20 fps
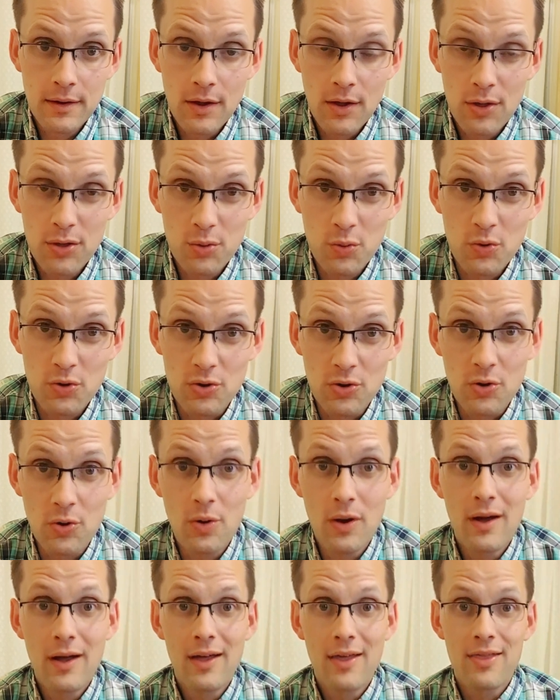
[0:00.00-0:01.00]

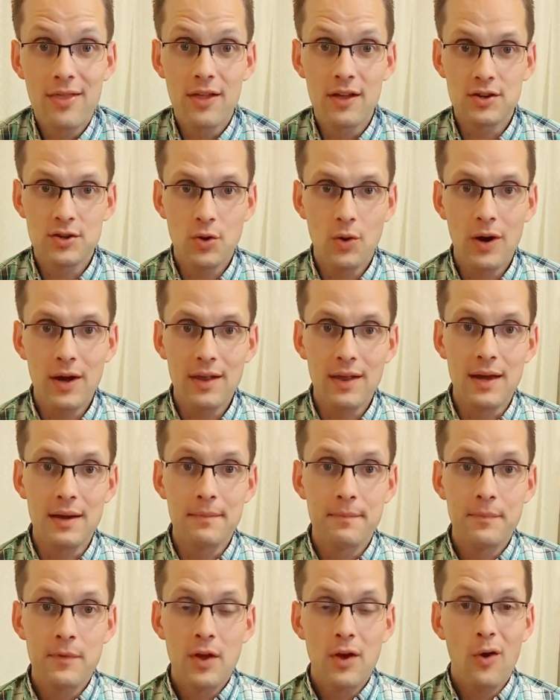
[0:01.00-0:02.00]
through the
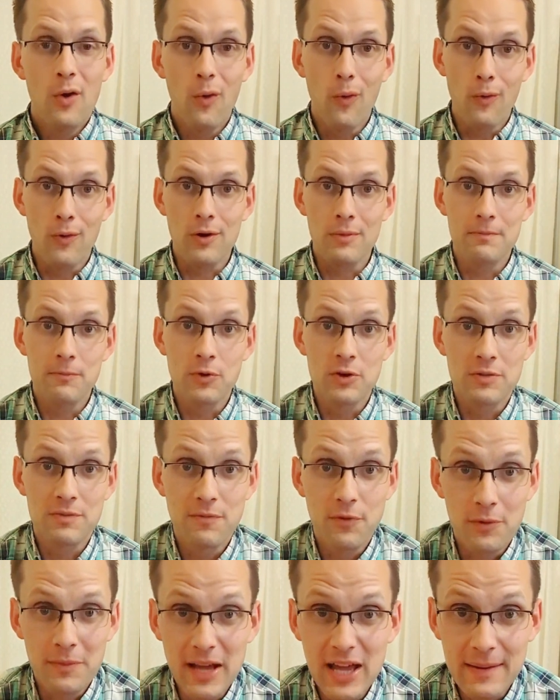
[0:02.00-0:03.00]
toilet, or
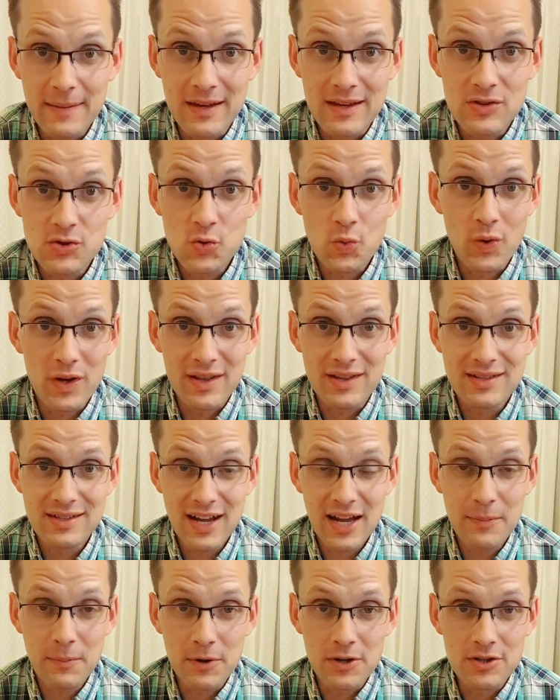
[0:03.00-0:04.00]
for babies with
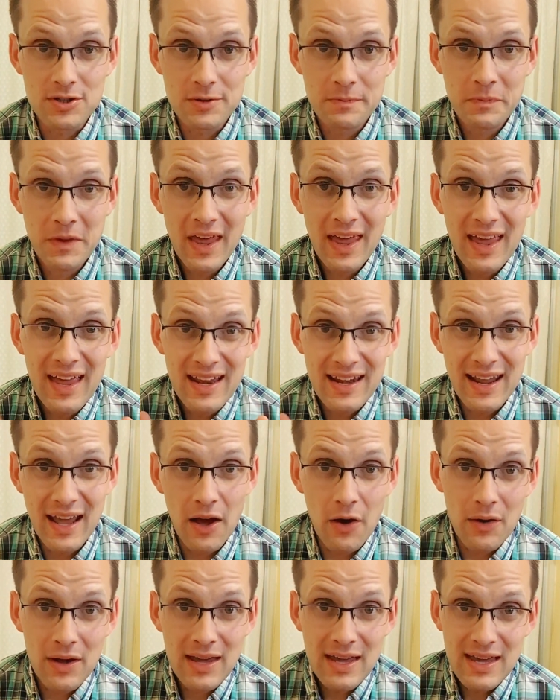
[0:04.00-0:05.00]
diapers.
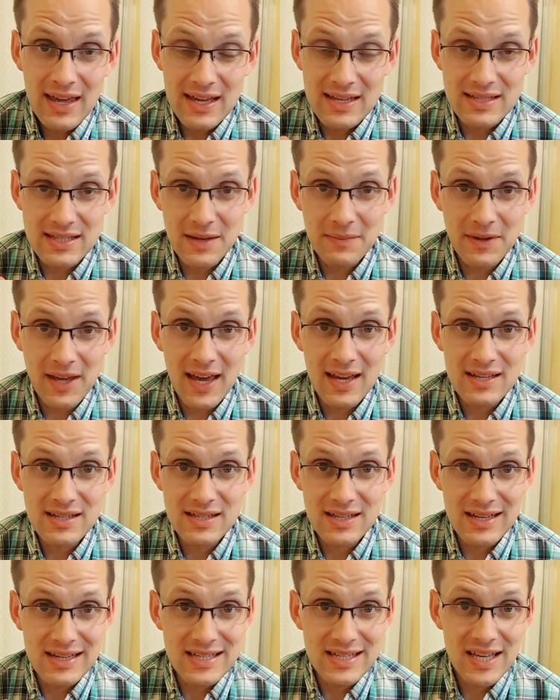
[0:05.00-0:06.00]
Now, in some
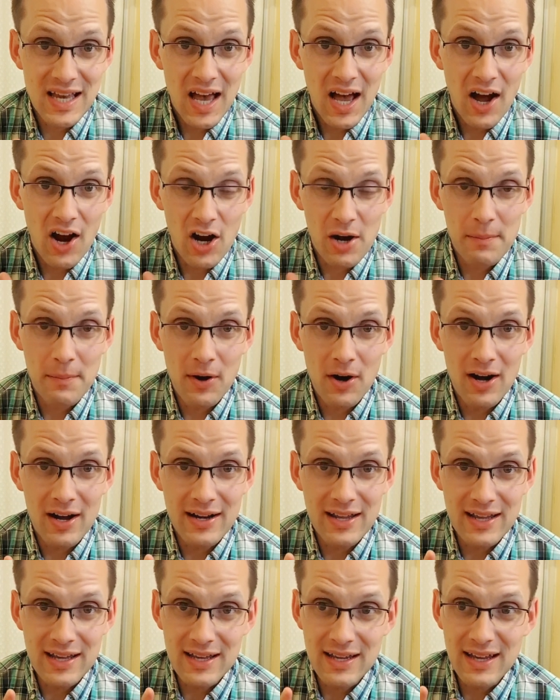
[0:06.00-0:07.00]
cases, our
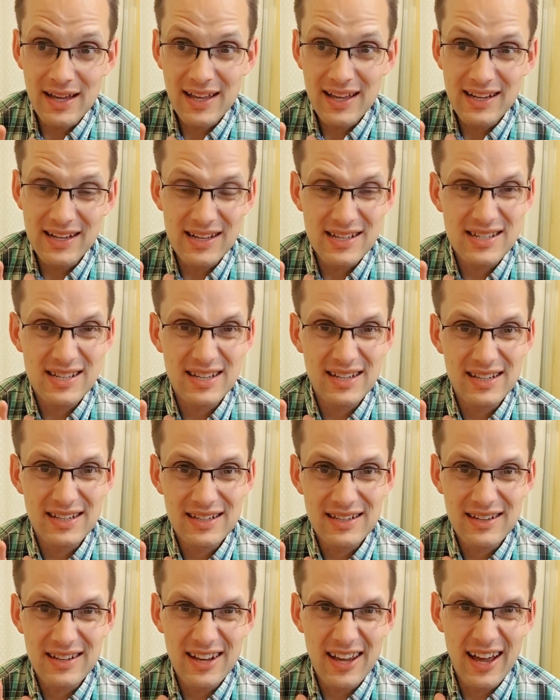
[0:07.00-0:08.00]
body
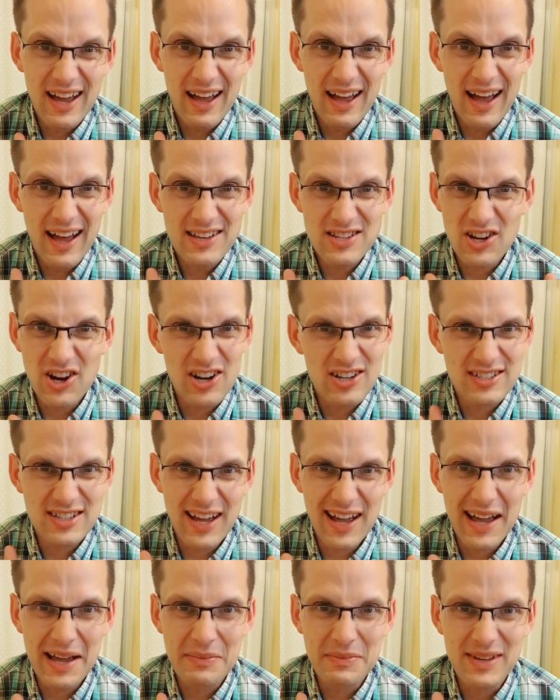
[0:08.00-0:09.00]
has a hard
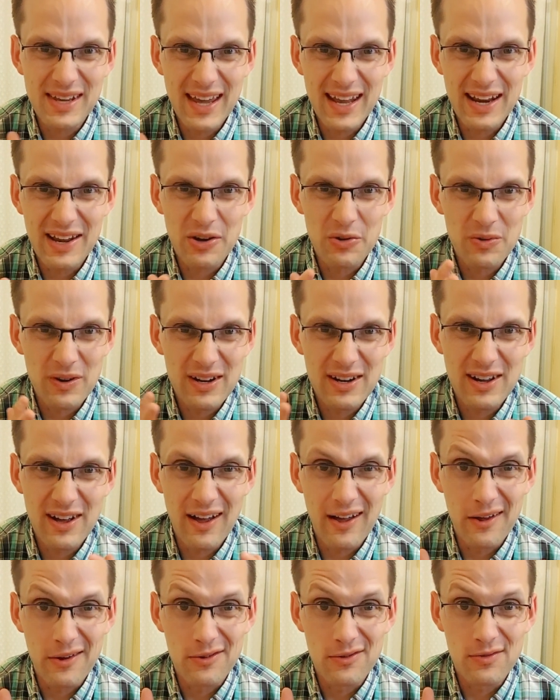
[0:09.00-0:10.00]
time getting rid
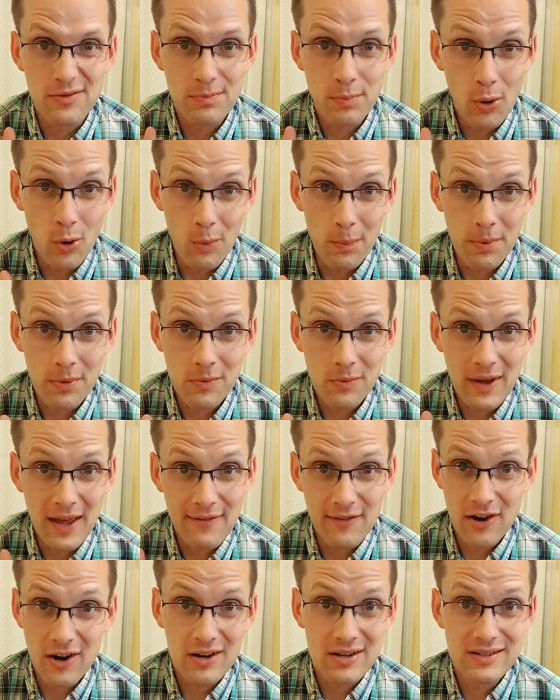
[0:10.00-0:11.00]
of poop. We
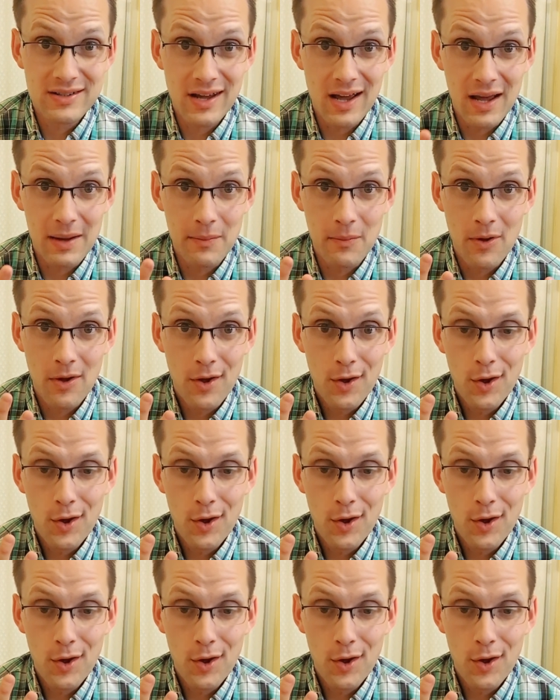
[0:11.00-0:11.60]
have a hard time